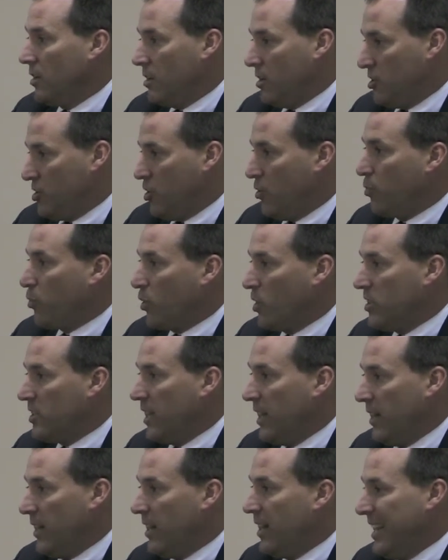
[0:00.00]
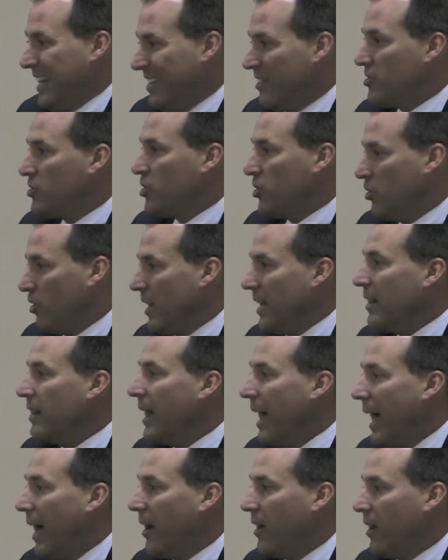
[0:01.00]
the superintendent needs to lead
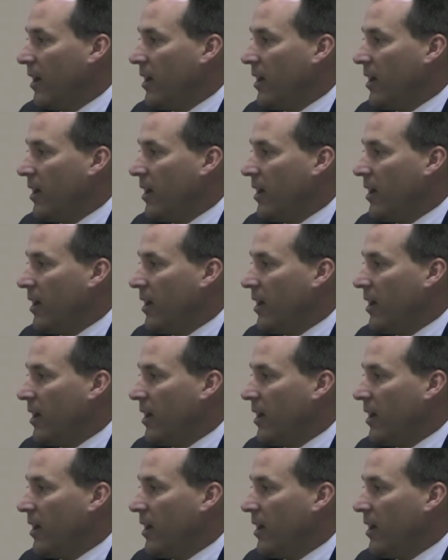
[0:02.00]
that.